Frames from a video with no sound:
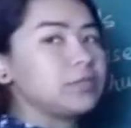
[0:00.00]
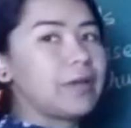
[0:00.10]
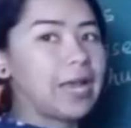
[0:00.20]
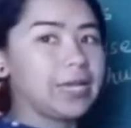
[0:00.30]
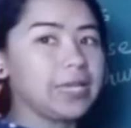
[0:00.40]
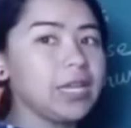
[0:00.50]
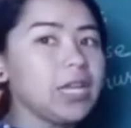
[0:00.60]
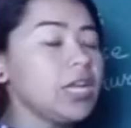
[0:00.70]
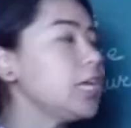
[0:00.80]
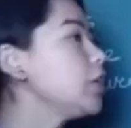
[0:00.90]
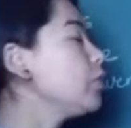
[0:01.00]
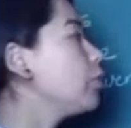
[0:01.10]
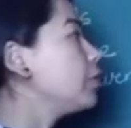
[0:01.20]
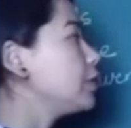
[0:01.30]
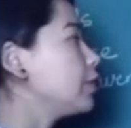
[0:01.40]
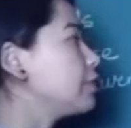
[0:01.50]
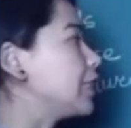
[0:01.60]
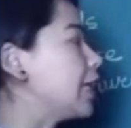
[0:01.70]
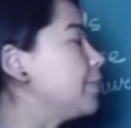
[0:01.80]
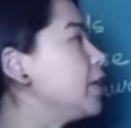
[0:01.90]
valley, in course of
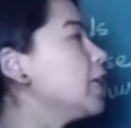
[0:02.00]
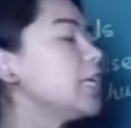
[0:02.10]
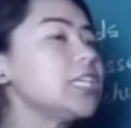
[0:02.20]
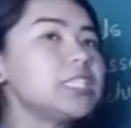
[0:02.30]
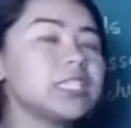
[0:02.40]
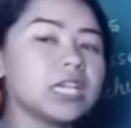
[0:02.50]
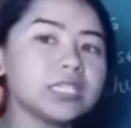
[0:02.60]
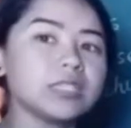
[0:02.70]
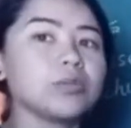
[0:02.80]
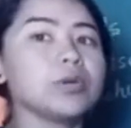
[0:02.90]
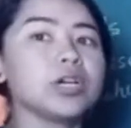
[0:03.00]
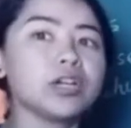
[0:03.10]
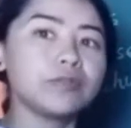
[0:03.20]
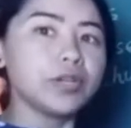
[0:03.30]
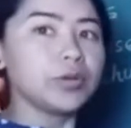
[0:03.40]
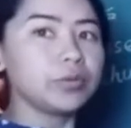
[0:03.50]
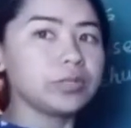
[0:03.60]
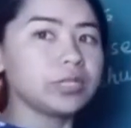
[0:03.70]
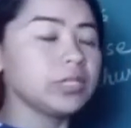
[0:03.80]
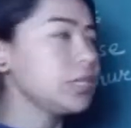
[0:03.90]
time it does the work of
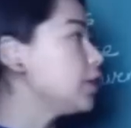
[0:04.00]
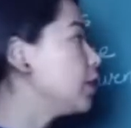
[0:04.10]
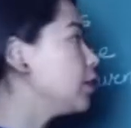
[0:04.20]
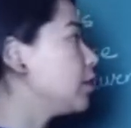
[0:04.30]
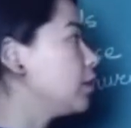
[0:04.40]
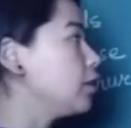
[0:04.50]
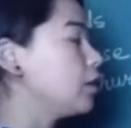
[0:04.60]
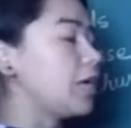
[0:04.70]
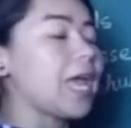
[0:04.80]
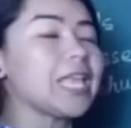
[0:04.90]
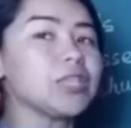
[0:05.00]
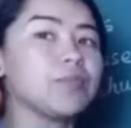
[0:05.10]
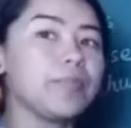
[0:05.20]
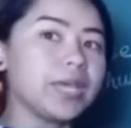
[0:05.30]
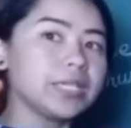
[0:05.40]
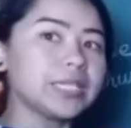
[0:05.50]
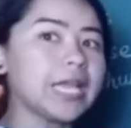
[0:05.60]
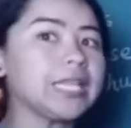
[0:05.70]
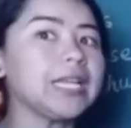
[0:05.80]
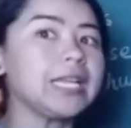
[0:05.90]
erosion here at the base, at
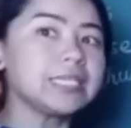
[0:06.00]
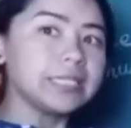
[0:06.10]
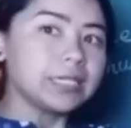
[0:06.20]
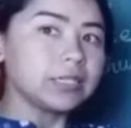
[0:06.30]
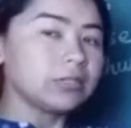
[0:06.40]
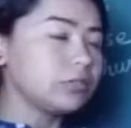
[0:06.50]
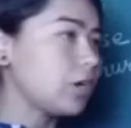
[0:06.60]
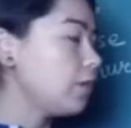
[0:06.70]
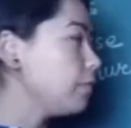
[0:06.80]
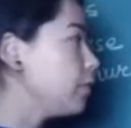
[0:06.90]
the glaciated trough,